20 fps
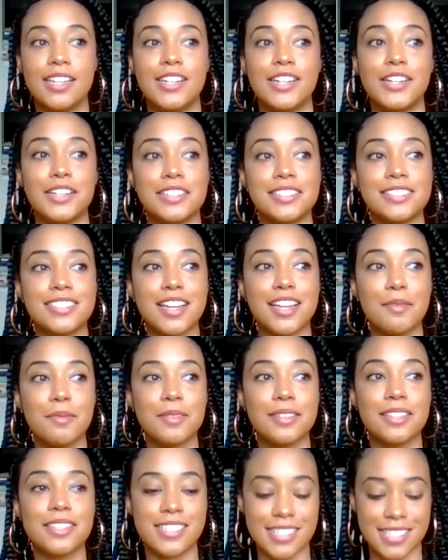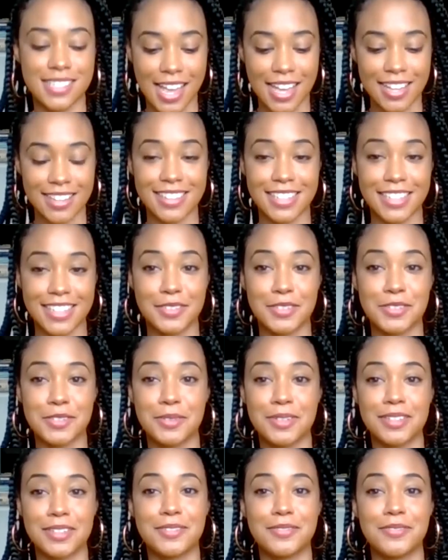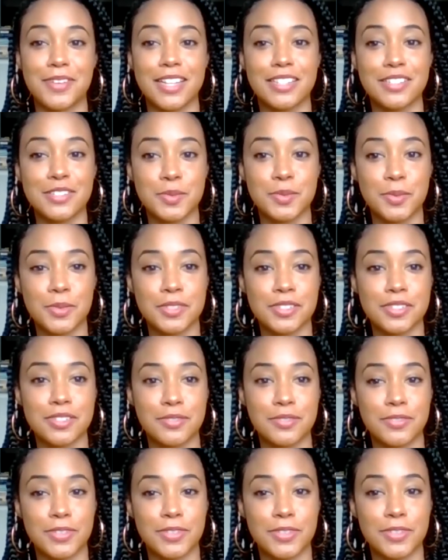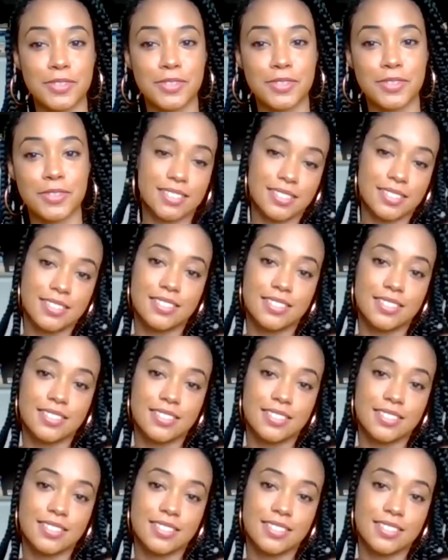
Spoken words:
On top of the sad thing they're doing to vegetables and fruits.